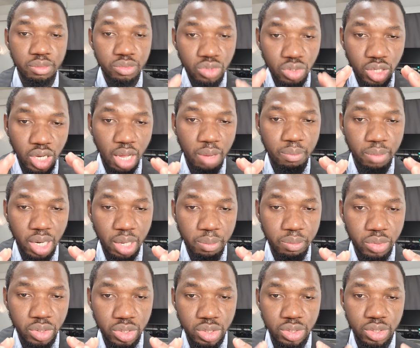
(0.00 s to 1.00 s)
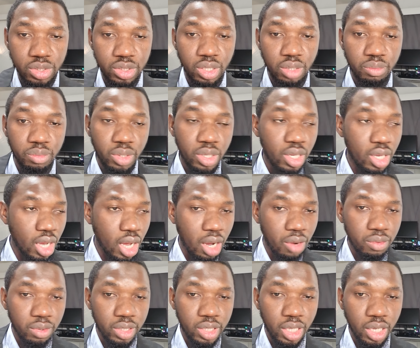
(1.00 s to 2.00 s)
into that black box system,
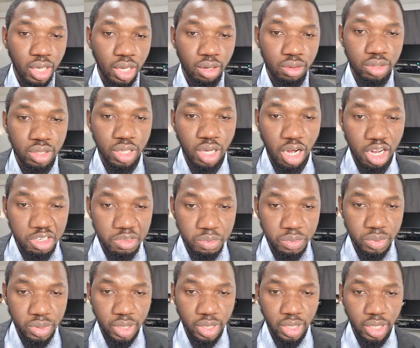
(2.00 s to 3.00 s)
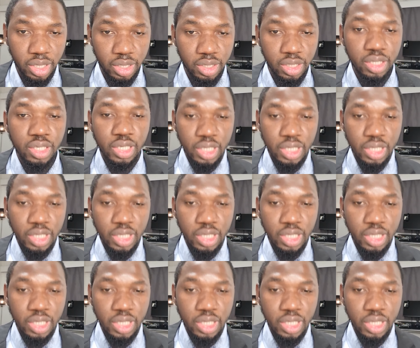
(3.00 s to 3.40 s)
and we take out the output again.